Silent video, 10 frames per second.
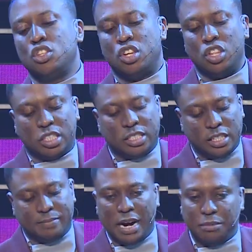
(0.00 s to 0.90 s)
Did you notice in
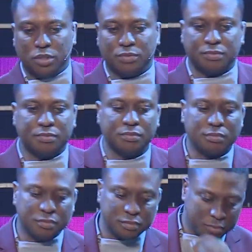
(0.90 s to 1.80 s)
the Bible
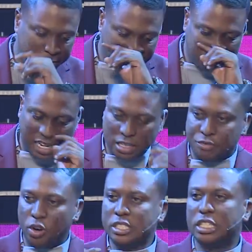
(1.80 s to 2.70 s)
that the
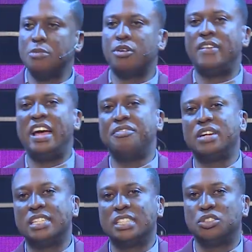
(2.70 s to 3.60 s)
voice came from
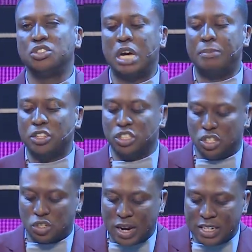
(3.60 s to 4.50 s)
heaven and said about
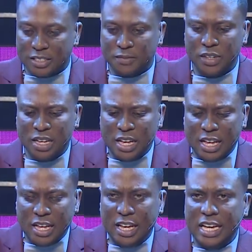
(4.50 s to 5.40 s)
Jesus Christ?
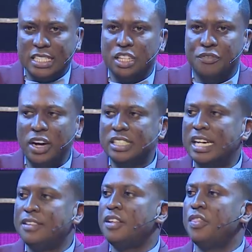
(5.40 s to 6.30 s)
The voice
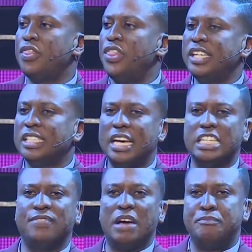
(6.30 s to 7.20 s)
said, this
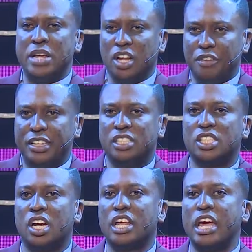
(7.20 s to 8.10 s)
is my beloved
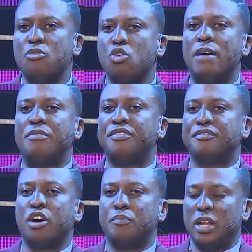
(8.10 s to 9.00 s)
son in whom I'm
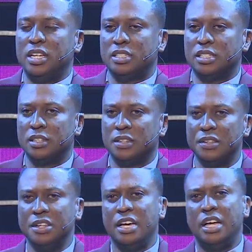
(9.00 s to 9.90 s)
well pleased.
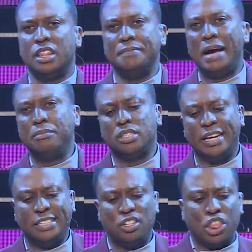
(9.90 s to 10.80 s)
The Bible
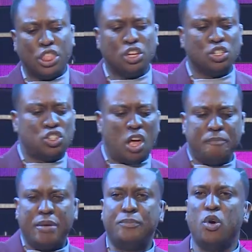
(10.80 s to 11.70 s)
says
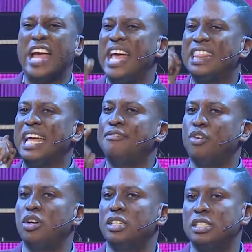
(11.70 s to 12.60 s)
some people heard that
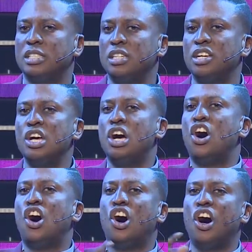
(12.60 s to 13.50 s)
voice.
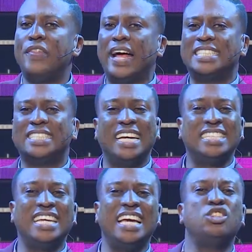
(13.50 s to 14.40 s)
Others
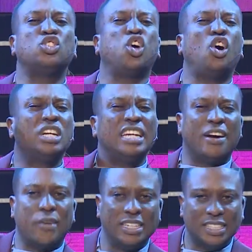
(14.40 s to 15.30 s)
says it
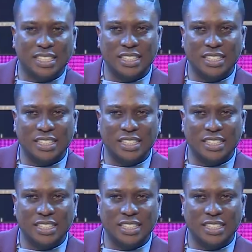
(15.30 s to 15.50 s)
thundered.